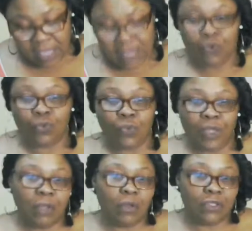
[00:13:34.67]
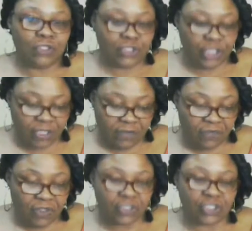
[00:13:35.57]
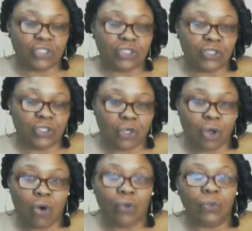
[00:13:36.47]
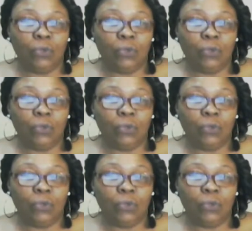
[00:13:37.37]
You will achieve the agenda, the goal.